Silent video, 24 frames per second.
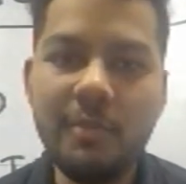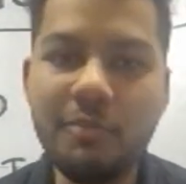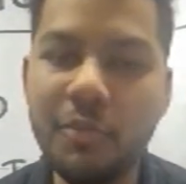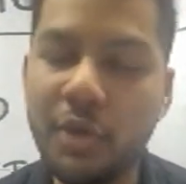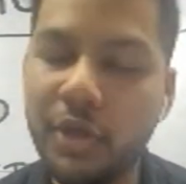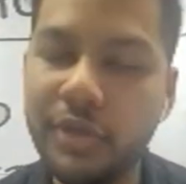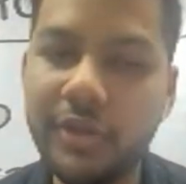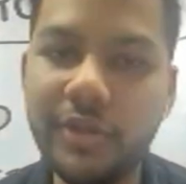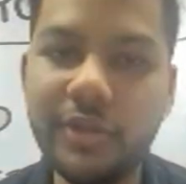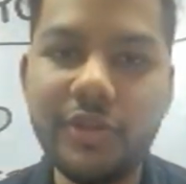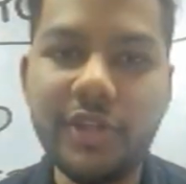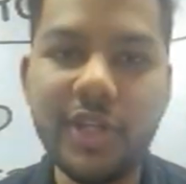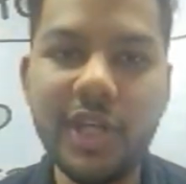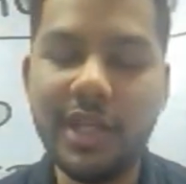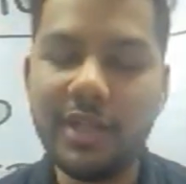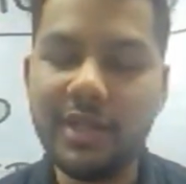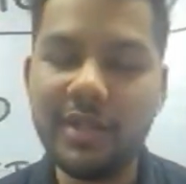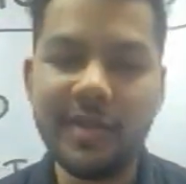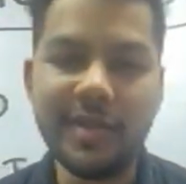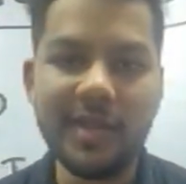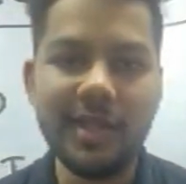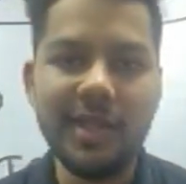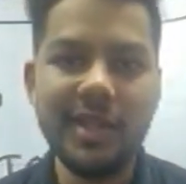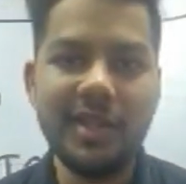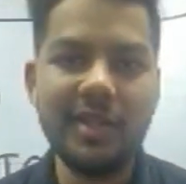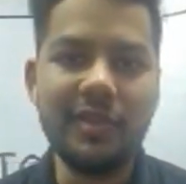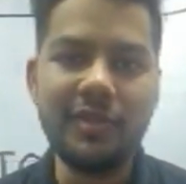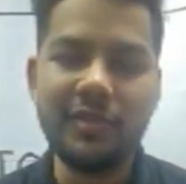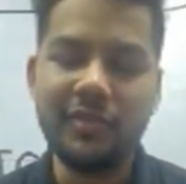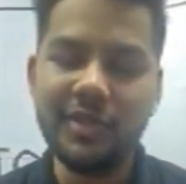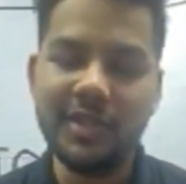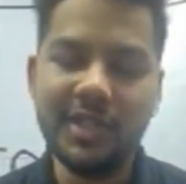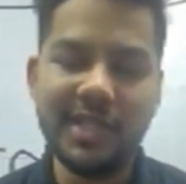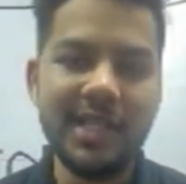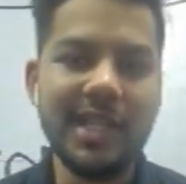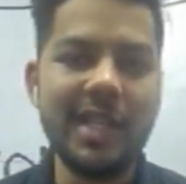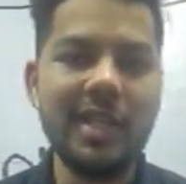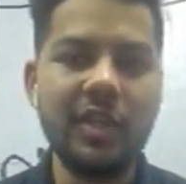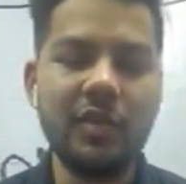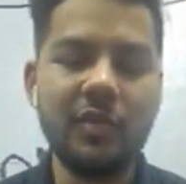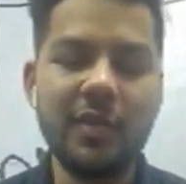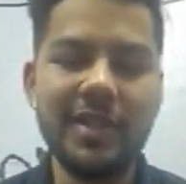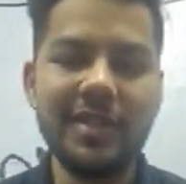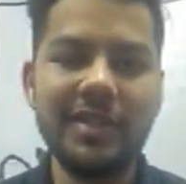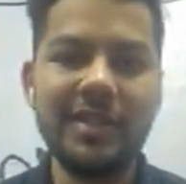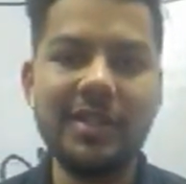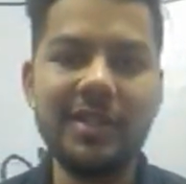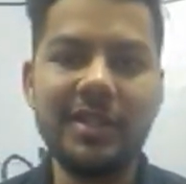both the chains. So just like
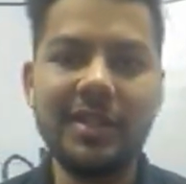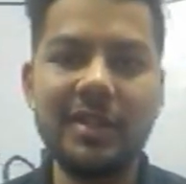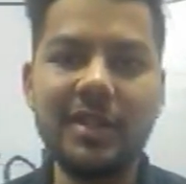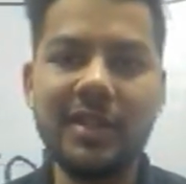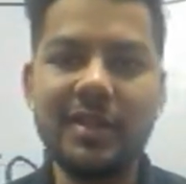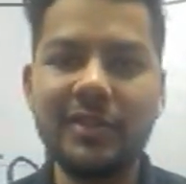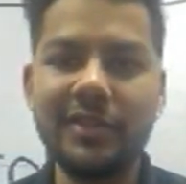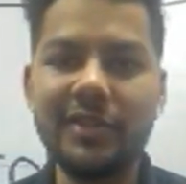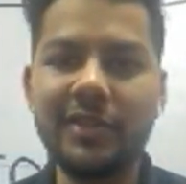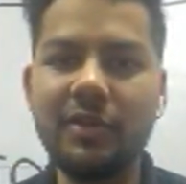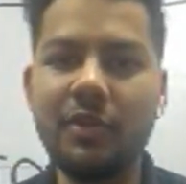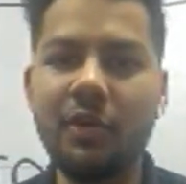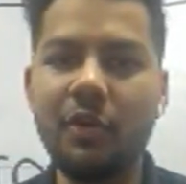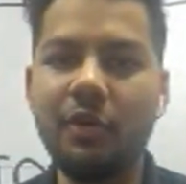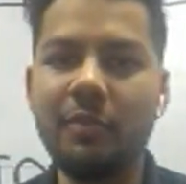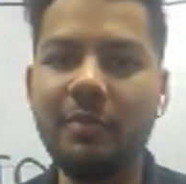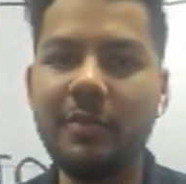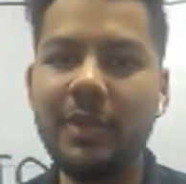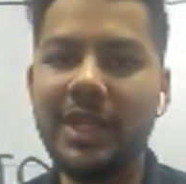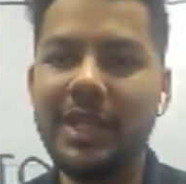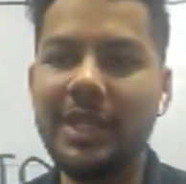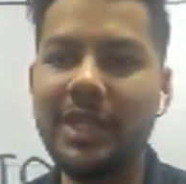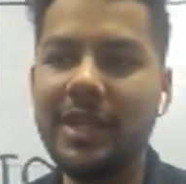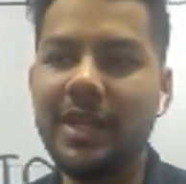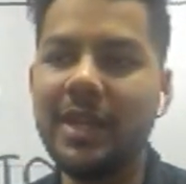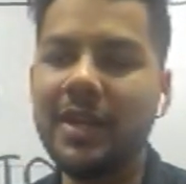USDT runs on Omni,